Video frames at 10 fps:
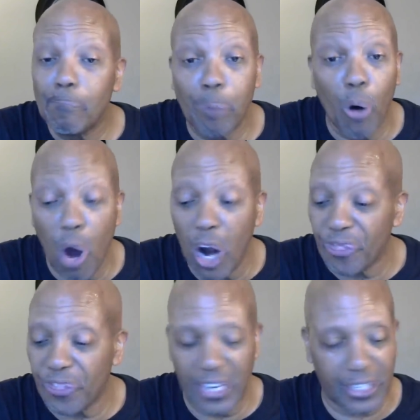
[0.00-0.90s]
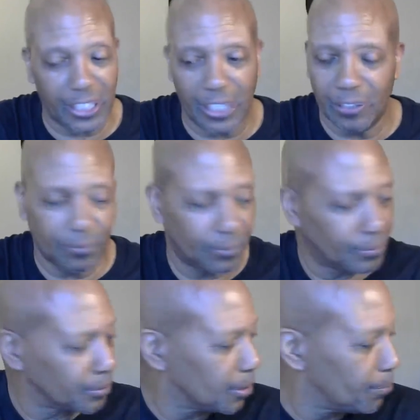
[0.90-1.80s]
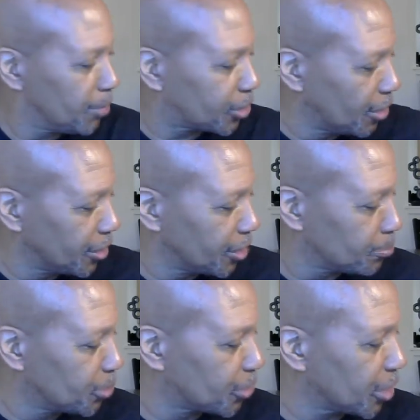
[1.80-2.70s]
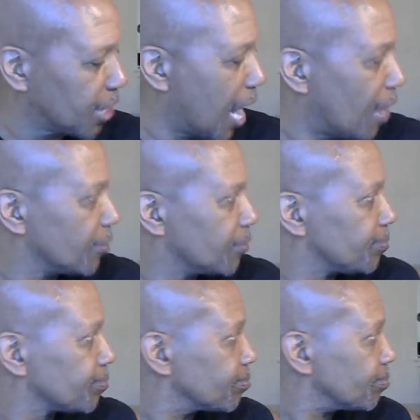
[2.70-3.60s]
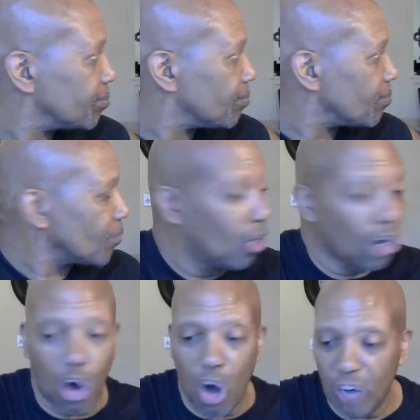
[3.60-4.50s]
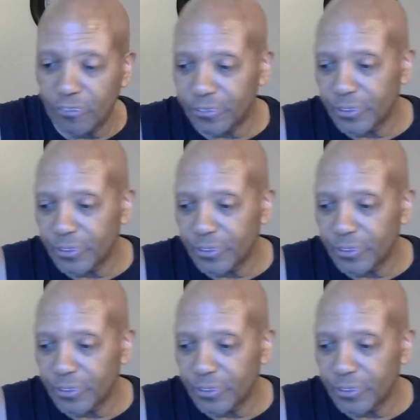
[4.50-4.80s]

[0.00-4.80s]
Poor thinking. Let me turn this music down or off.